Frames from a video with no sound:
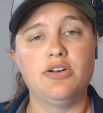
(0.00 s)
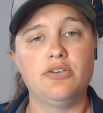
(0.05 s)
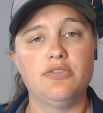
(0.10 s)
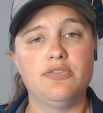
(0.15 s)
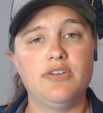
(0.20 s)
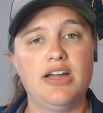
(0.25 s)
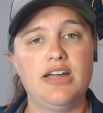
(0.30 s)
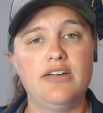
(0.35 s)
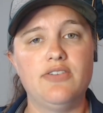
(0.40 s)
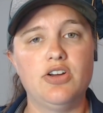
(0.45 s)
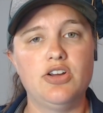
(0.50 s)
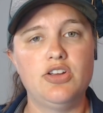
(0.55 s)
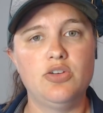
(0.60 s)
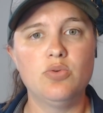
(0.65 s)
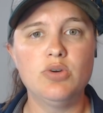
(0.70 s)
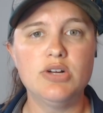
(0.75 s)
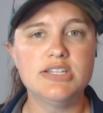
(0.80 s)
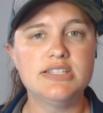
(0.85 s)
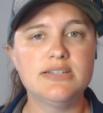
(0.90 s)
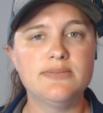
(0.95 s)
or Fiverr, you
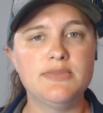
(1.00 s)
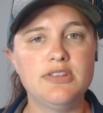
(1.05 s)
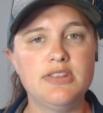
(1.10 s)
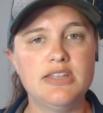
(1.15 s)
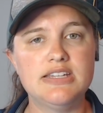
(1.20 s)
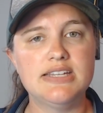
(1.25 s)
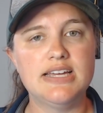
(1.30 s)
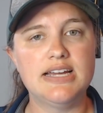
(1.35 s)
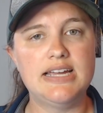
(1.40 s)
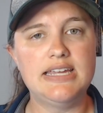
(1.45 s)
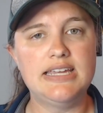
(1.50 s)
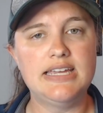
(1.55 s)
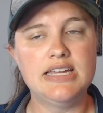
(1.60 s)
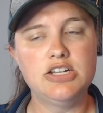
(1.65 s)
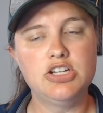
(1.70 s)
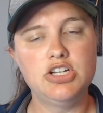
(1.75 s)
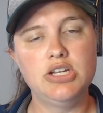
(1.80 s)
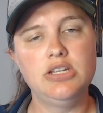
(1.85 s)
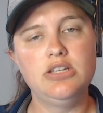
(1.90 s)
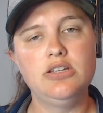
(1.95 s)
want something that's
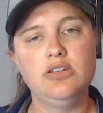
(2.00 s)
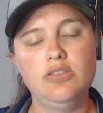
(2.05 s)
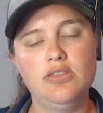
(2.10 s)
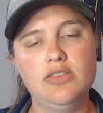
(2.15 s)
eye-catching,